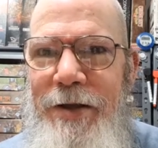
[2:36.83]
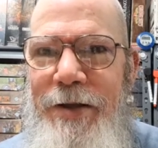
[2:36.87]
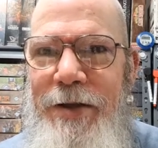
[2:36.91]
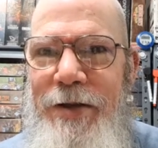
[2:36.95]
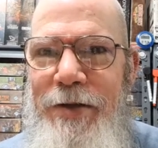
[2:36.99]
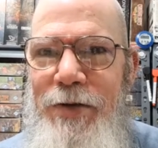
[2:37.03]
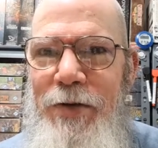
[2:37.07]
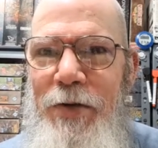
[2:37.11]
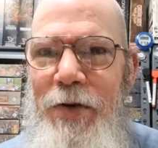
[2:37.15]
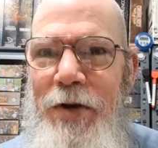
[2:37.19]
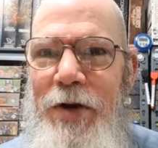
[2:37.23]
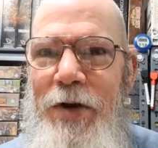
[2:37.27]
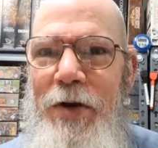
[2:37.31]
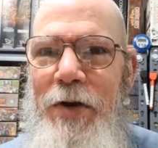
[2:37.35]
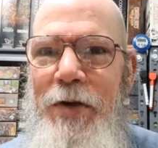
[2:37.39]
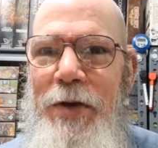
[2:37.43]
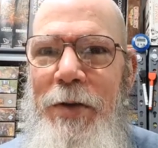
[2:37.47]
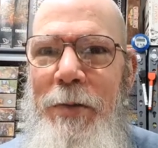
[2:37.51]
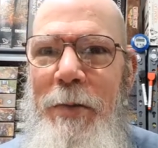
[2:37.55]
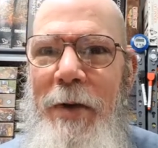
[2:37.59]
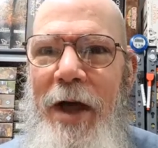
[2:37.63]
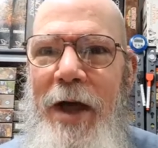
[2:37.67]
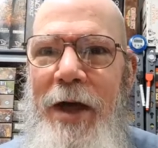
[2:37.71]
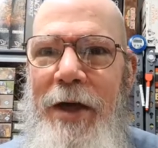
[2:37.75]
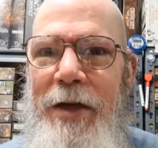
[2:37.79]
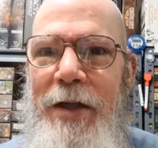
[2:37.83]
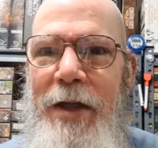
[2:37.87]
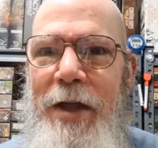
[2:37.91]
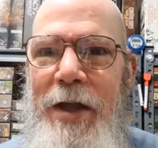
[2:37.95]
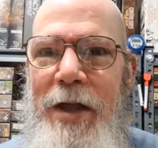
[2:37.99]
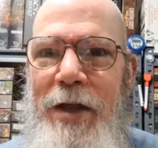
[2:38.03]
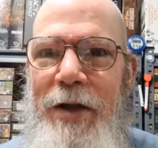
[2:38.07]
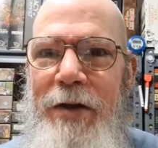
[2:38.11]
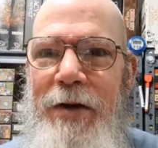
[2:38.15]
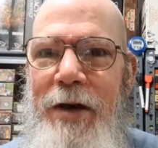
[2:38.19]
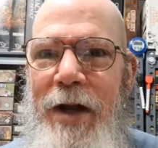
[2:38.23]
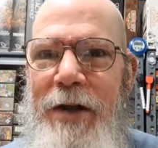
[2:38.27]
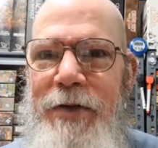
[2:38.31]
He's already got the mark,
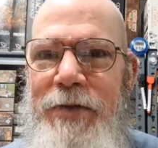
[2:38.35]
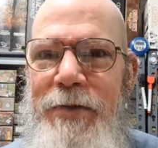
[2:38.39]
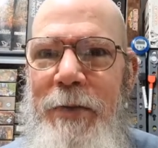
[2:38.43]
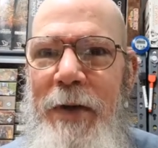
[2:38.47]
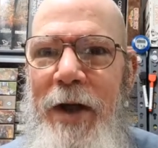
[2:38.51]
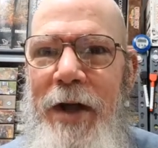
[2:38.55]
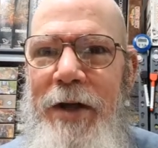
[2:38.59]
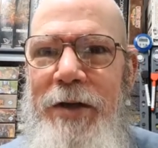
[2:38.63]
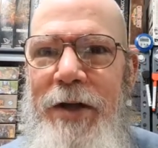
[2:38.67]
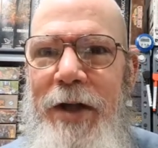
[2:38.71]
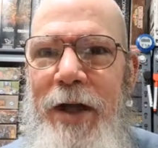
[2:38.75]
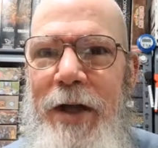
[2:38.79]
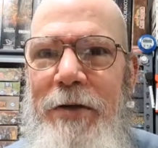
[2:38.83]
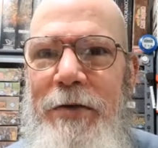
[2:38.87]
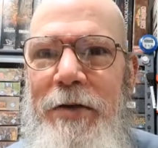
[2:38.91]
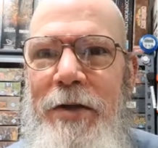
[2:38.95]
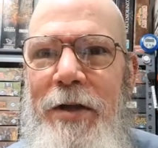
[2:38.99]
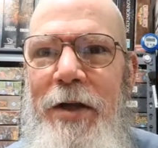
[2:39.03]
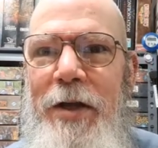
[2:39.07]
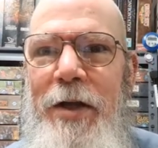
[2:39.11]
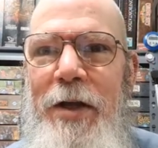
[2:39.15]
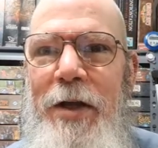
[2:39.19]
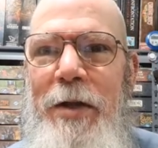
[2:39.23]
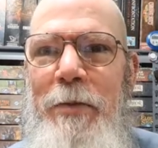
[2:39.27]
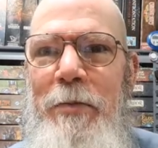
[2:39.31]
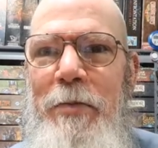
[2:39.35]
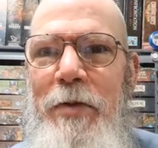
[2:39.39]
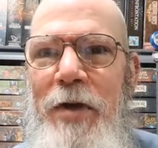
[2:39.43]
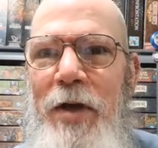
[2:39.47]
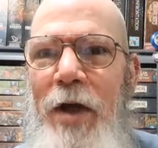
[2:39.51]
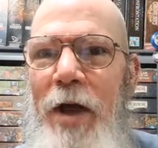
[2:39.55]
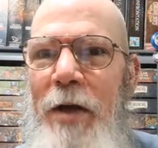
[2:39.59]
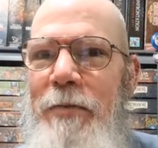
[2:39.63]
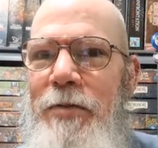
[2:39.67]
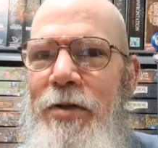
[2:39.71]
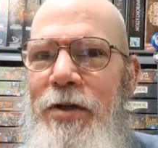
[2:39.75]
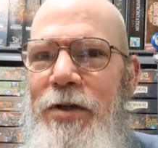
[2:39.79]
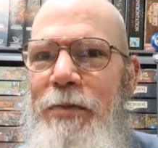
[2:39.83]
graves marked out, but
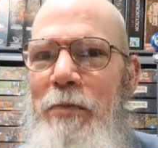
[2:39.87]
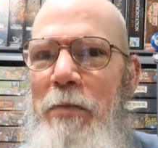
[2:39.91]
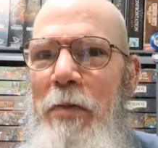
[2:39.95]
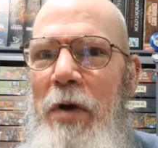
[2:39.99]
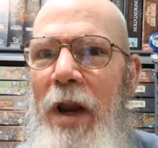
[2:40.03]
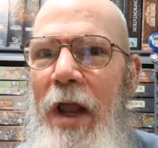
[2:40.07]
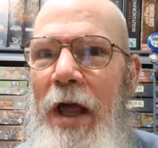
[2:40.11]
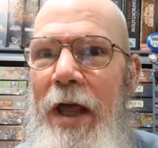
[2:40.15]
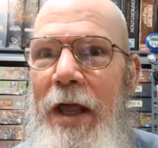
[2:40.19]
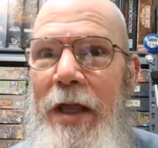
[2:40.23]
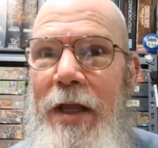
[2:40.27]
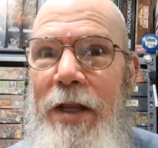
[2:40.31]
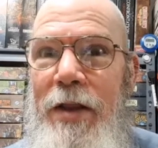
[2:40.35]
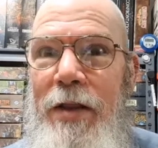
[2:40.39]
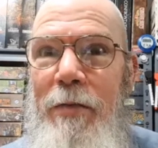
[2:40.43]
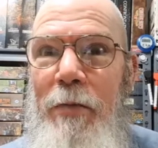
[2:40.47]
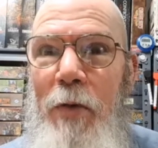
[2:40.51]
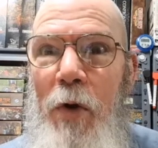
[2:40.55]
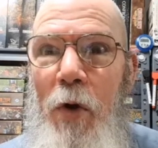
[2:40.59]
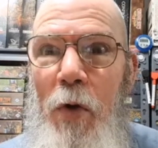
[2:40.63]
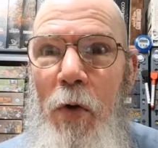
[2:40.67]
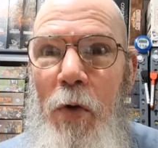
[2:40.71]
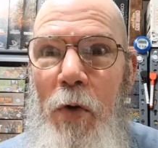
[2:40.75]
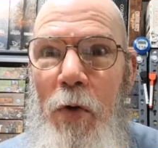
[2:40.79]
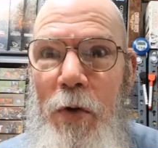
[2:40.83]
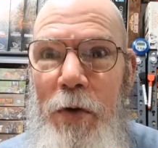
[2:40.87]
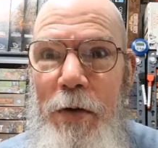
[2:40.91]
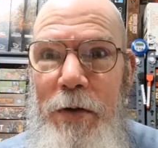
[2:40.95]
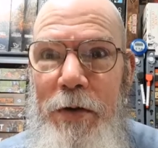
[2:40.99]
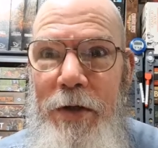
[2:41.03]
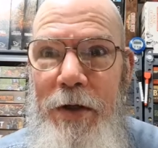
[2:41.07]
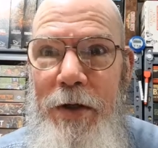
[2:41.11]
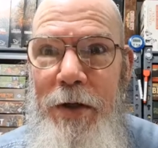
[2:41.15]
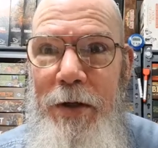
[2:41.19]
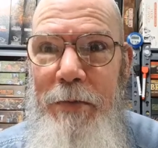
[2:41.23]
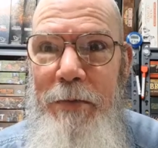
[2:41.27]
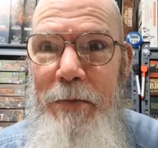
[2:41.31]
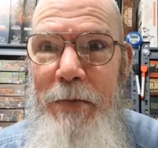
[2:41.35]
I'm just playing them all.
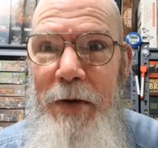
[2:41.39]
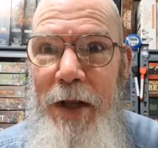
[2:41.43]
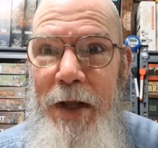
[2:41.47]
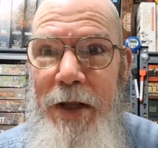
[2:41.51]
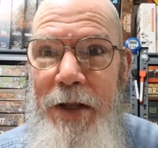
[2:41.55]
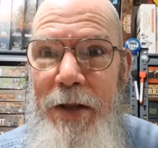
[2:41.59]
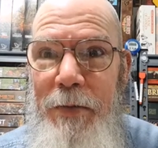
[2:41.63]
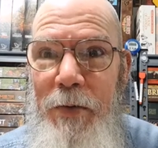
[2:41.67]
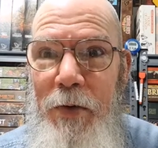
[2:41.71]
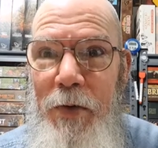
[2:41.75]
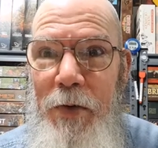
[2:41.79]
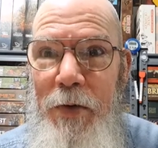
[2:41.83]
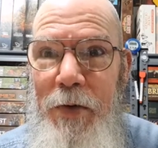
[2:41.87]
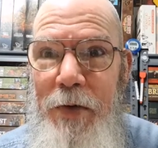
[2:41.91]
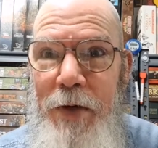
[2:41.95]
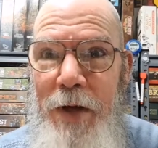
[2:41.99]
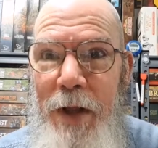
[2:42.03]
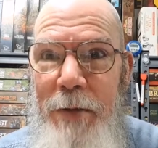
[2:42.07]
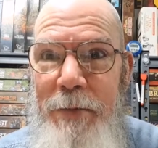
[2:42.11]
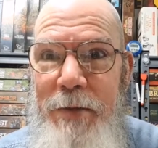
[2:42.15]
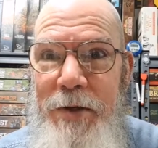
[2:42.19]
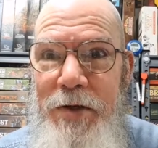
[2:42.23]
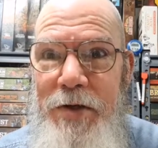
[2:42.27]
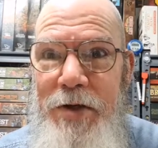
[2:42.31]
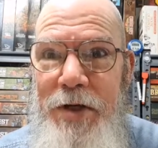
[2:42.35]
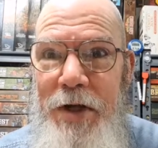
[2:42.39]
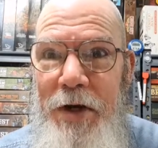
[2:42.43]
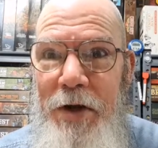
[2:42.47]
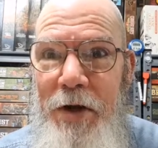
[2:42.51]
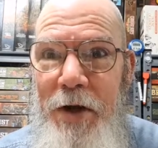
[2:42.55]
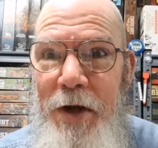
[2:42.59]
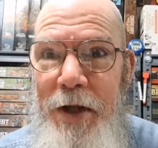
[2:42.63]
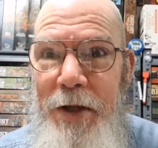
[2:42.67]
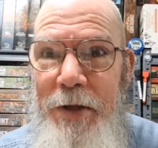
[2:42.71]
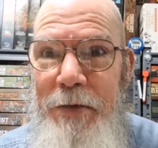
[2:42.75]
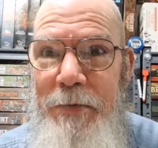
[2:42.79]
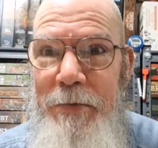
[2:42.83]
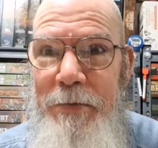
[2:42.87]
I'm a
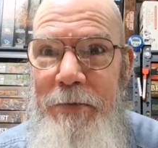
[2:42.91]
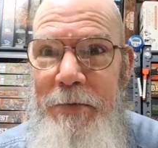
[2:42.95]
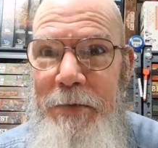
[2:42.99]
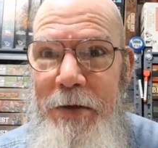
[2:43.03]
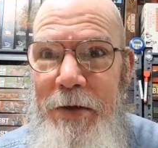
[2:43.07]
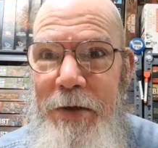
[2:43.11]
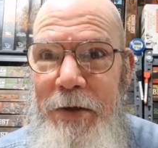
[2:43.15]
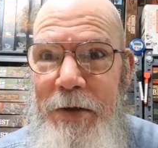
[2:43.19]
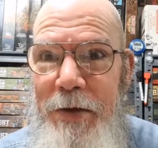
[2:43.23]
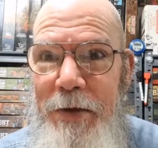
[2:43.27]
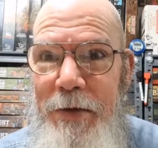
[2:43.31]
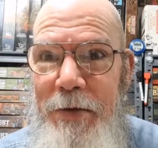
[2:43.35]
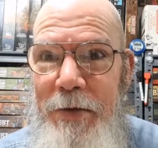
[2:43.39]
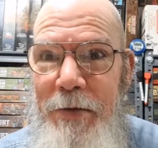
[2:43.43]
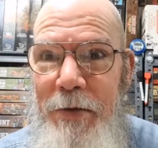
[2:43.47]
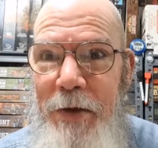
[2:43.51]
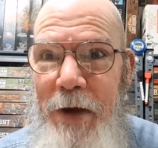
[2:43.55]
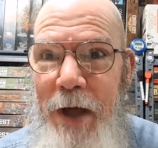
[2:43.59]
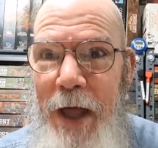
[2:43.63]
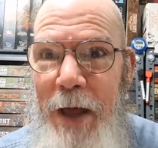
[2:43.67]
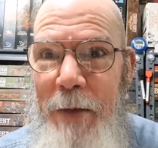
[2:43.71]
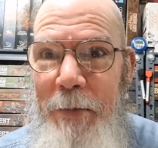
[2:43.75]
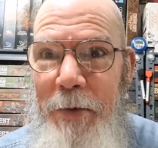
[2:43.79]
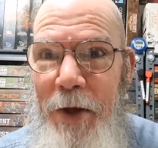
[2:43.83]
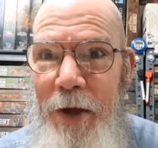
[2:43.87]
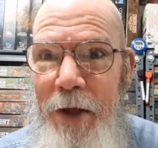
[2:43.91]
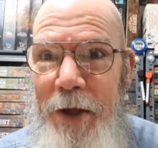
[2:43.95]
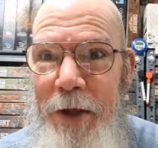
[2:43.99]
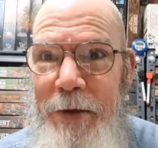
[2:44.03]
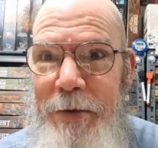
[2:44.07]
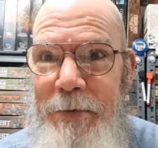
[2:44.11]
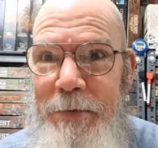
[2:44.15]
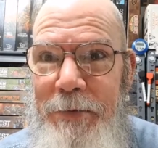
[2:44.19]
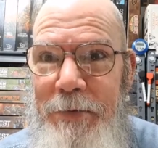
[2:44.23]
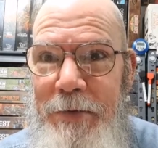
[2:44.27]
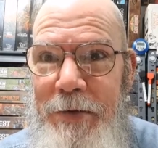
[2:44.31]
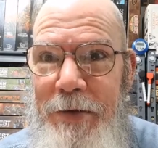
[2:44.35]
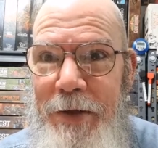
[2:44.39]
Jedi. Or am I?
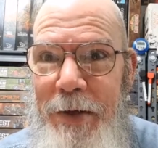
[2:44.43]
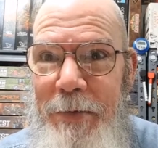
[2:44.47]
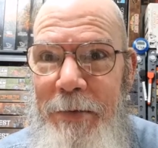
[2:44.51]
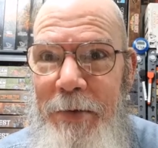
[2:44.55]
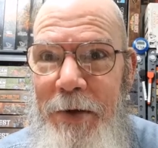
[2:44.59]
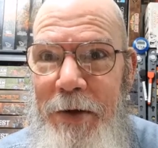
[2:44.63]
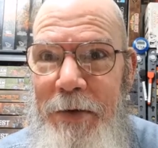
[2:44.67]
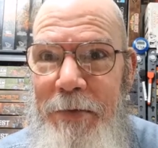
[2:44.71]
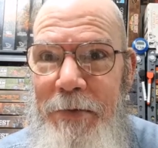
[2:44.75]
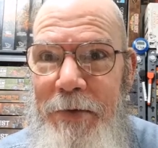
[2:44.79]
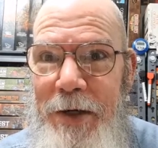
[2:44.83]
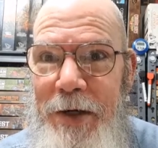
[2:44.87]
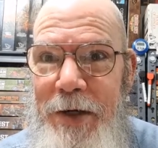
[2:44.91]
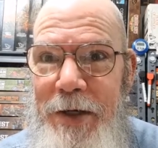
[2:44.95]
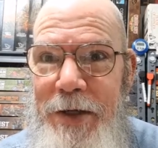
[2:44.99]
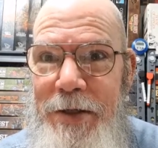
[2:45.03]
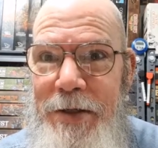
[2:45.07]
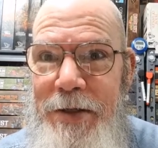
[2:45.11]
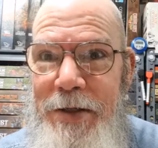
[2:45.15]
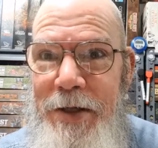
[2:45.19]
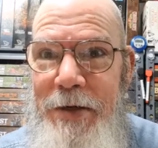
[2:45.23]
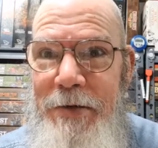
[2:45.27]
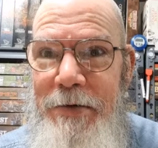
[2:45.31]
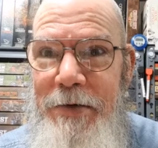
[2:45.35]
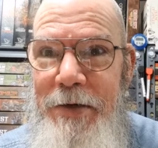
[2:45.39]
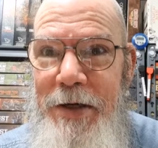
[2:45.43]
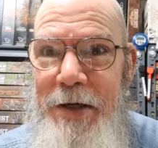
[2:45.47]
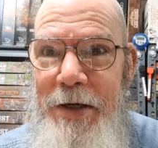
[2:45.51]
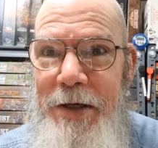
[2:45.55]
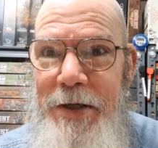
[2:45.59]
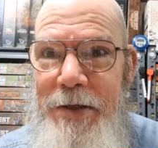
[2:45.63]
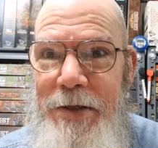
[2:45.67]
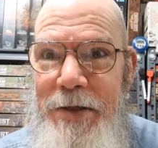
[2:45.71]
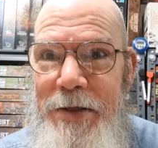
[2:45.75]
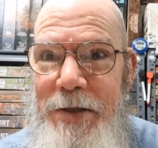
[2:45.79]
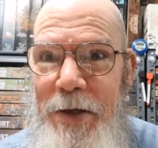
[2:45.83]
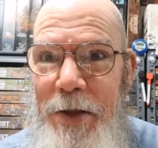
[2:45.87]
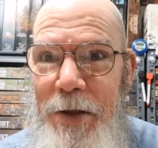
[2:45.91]
Am I really secretly
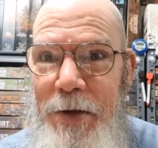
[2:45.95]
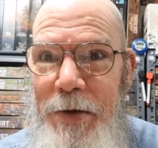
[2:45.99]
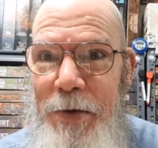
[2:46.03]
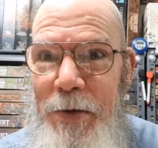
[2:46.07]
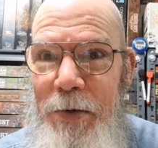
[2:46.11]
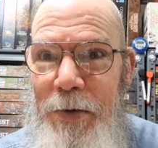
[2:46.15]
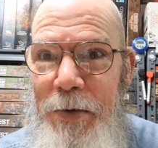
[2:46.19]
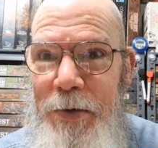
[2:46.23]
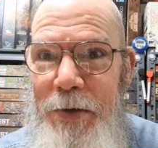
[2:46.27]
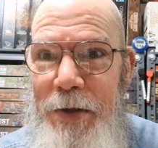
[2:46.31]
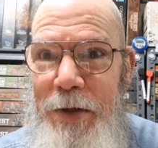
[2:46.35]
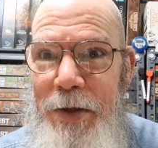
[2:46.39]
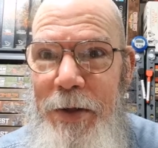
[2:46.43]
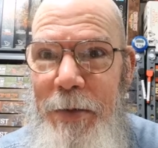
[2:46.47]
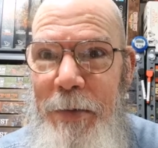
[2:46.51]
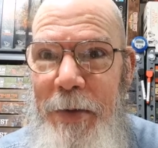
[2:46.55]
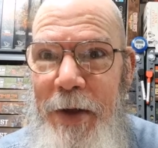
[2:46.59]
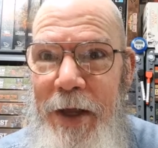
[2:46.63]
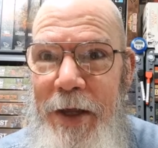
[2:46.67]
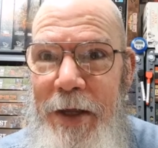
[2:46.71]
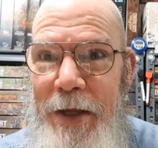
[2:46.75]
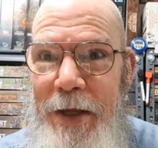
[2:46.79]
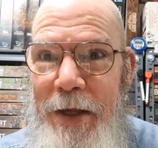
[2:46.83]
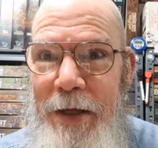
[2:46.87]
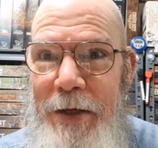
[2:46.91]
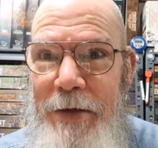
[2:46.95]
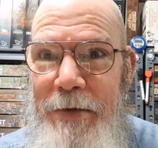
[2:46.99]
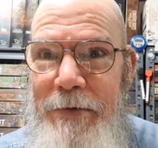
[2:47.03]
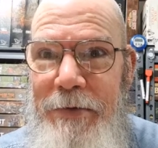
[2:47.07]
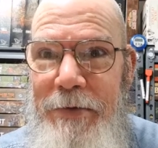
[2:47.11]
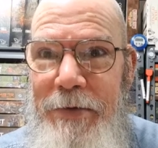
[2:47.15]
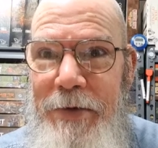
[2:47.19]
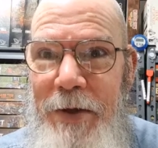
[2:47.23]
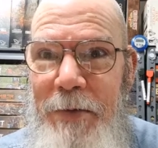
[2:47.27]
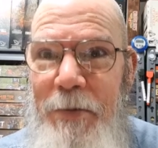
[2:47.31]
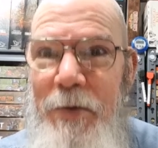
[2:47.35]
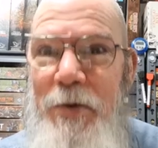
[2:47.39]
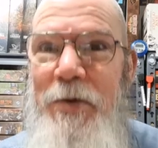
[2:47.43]
a Sith Lord in the making?
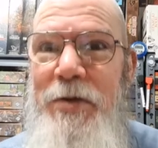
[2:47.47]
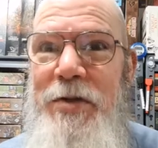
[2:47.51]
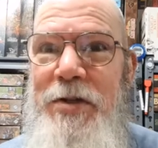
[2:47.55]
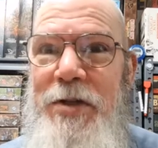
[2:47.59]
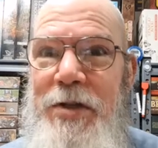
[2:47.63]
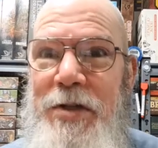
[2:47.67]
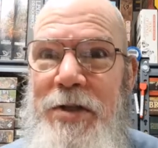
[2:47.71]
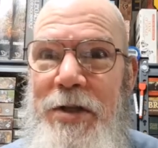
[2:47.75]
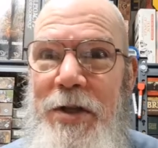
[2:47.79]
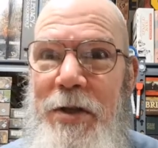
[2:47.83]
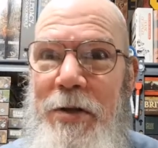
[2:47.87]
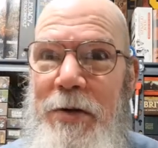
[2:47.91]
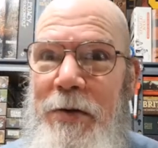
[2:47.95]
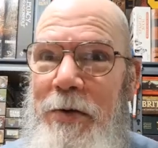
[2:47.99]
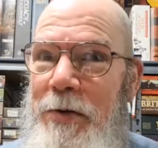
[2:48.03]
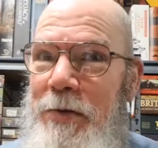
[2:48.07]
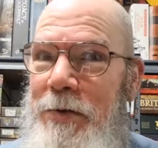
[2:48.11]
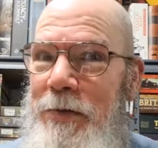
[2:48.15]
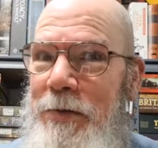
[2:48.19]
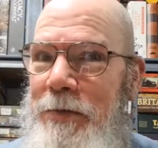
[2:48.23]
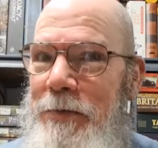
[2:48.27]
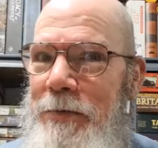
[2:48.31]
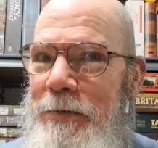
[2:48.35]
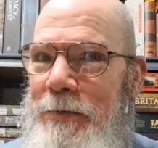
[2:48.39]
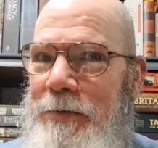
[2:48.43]
I'm always a Sith Lord.